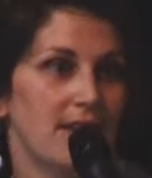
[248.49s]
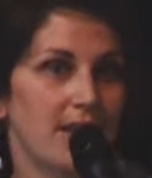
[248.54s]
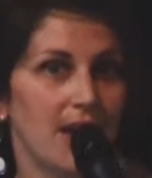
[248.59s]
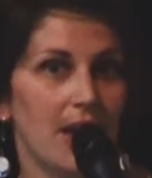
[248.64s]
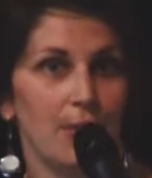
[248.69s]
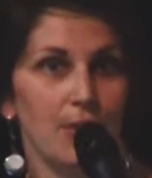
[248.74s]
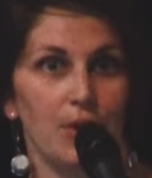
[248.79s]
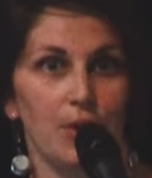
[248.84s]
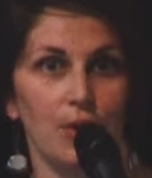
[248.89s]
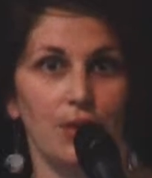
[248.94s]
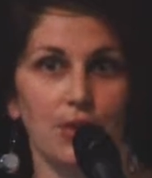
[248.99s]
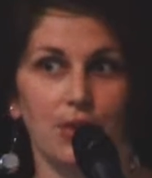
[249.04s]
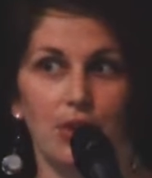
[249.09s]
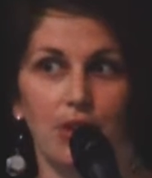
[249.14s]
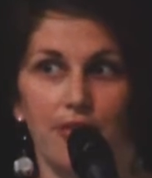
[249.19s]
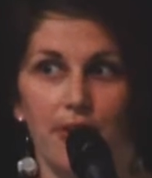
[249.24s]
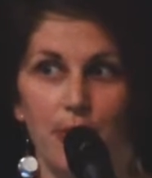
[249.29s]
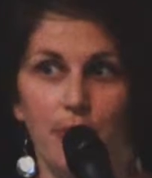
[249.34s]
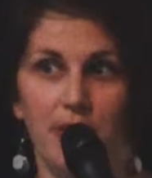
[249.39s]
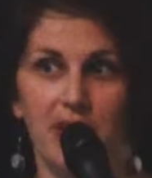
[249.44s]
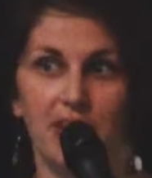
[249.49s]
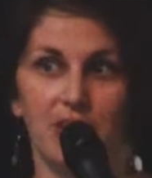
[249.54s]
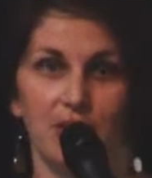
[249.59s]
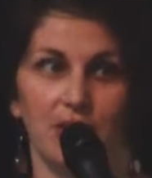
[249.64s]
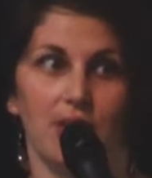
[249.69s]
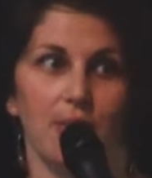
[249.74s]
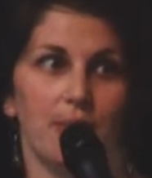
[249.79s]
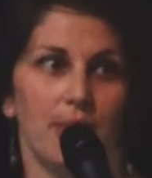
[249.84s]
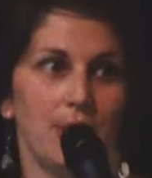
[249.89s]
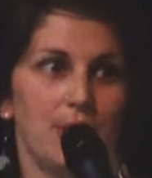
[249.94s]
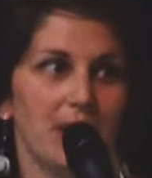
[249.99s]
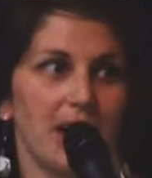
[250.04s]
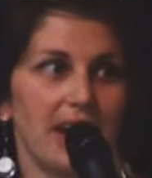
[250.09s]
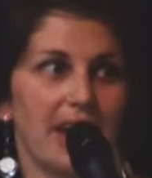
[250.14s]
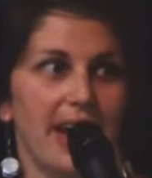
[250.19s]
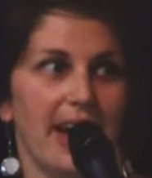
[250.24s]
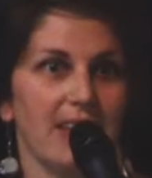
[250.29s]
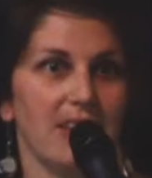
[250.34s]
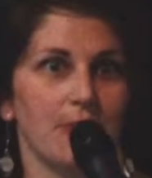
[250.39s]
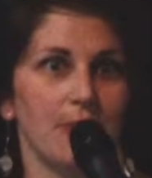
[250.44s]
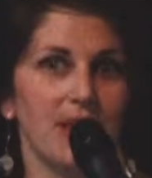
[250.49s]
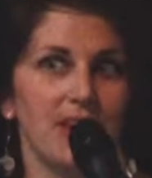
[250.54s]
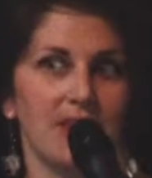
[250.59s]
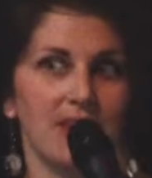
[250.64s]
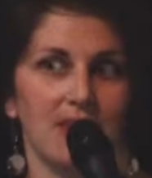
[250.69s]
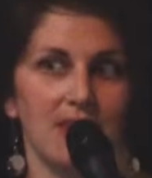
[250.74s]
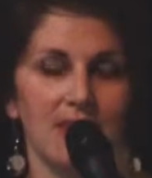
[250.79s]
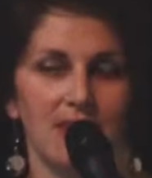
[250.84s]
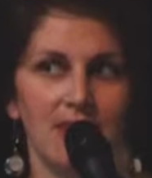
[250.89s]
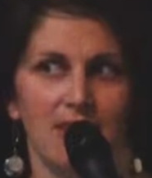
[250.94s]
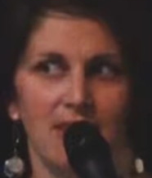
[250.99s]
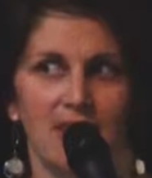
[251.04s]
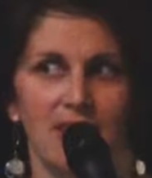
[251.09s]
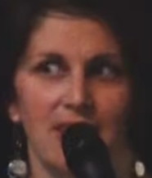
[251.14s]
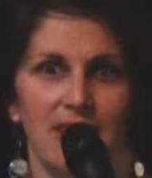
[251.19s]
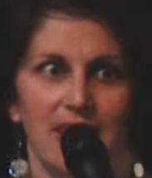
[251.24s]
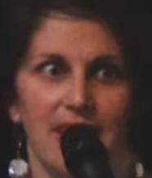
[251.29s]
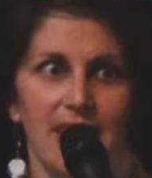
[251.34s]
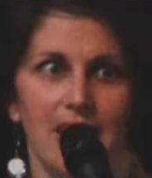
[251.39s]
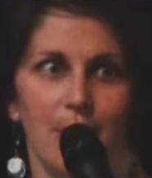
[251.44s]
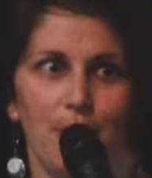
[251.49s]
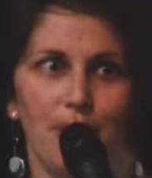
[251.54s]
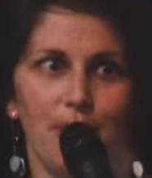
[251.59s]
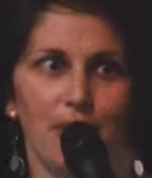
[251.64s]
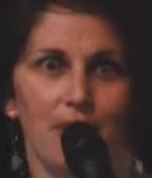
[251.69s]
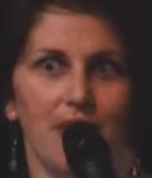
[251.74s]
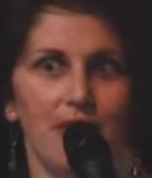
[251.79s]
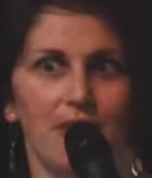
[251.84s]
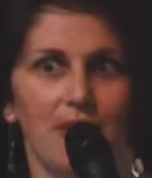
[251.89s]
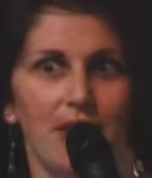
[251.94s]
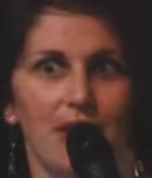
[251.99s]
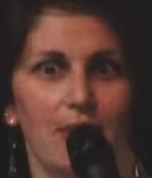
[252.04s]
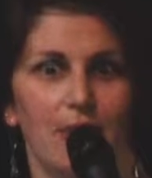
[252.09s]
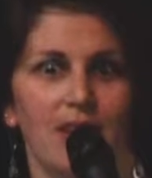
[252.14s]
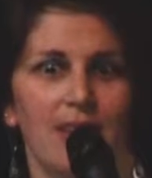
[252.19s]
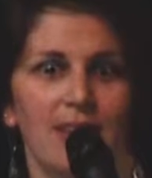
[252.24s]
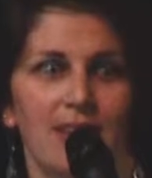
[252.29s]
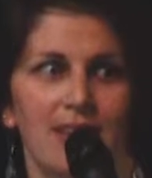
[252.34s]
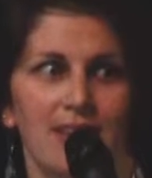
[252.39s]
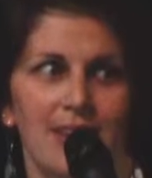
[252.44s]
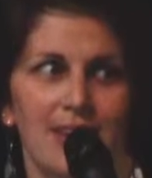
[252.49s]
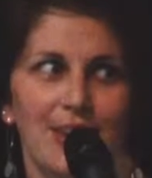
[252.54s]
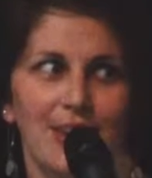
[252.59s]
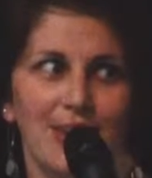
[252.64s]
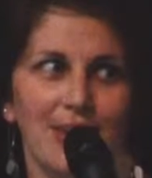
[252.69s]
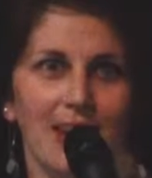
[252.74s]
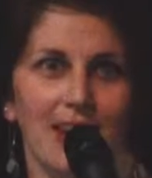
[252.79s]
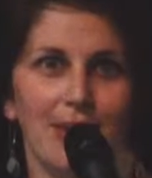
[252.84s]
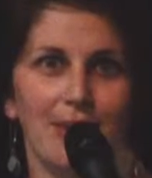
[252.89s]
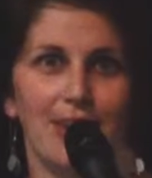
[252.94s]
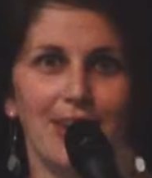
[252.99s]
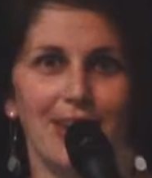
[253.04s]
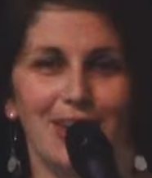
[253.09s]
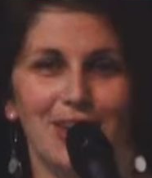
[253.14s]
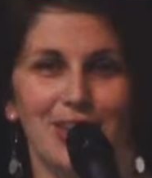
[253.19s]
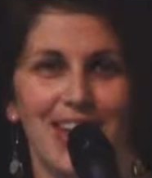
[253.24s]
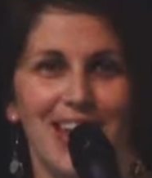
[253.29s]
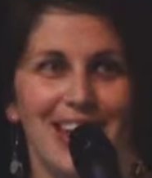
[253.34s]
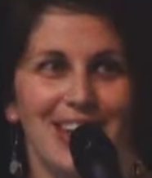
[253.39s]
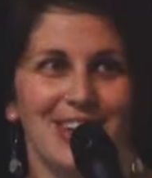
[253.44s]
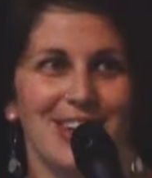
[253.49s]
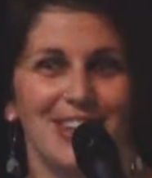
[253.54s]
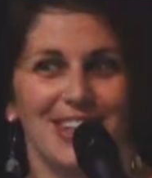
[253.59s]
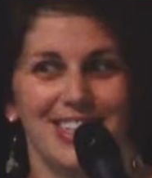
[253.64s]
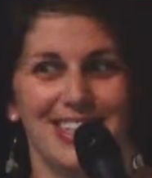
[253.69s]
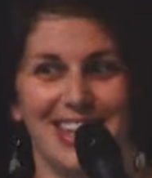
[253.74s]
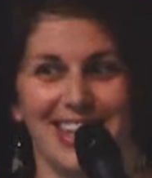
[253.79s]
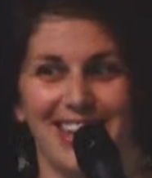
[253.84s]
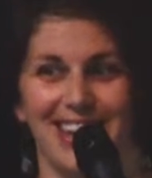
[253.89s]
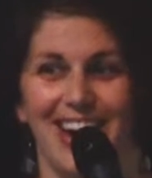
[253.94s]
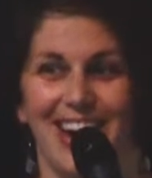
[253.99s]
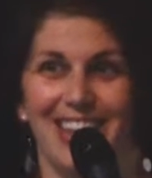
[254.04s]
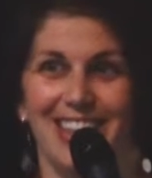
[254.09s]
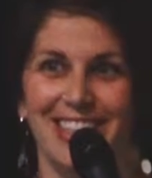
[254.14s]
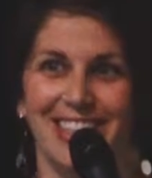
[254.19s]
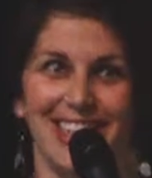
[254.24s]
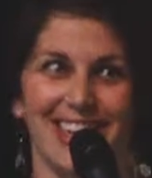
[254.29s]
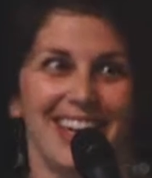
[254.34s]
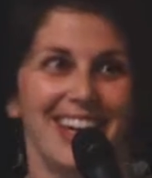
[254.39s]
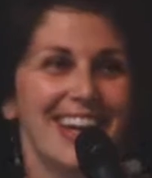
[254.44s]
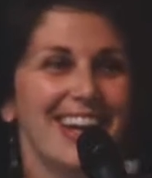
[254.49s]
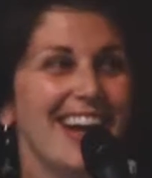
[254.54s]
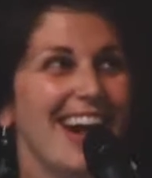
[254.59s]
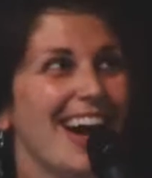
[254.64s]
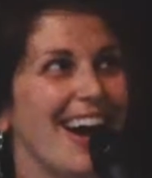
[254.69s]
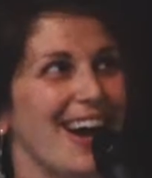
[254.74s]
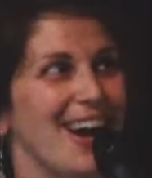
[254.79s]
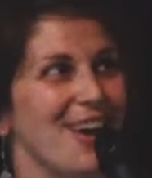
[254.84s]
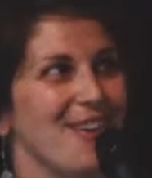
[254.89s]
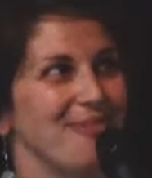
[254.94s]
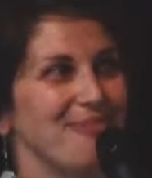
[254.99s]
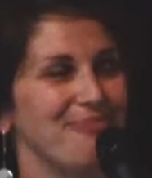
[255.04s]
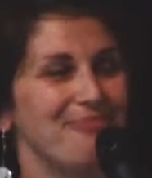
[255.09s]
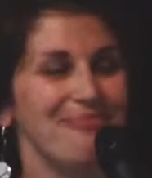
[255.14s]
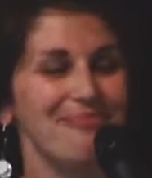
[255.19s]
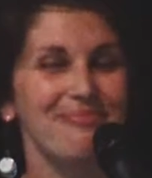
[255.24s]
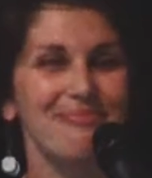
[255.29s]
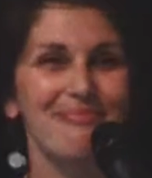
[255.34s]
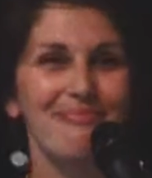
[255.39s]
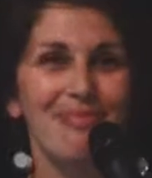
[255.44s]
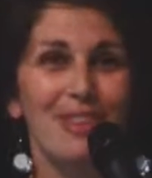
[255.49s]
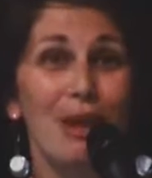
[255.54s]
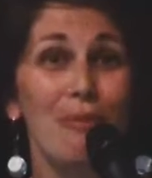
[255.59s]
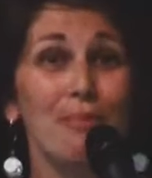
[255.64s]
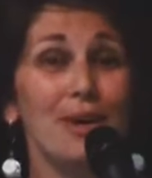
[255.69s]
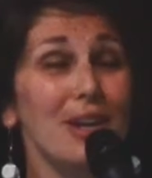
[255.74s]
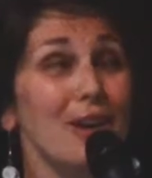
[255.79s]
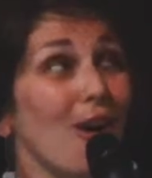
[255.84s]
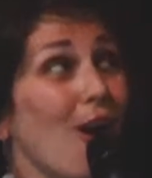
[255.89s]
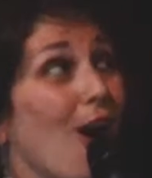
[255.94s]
I'm a Google certified teacher, and people like ask me to stand up in front of them and talk about educational technology. But it